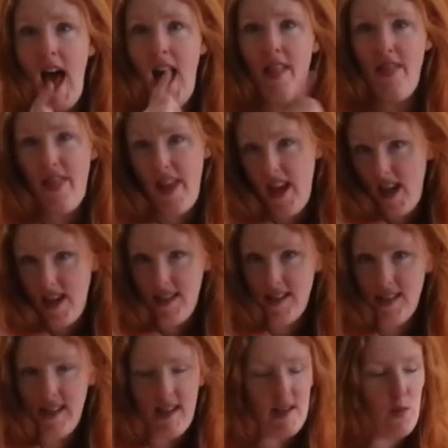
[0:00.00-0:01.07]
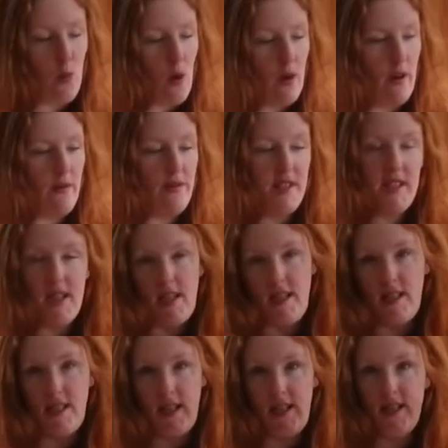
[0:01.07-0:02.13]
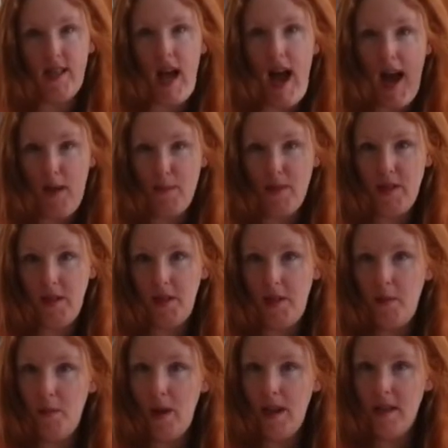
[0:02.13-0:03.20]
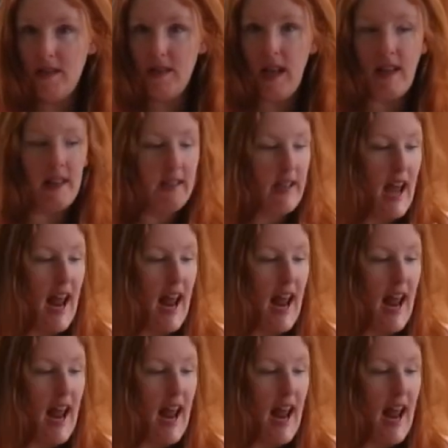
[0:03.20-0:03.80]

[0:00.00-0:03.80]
And this is one of Scentsy's absolute best sellers.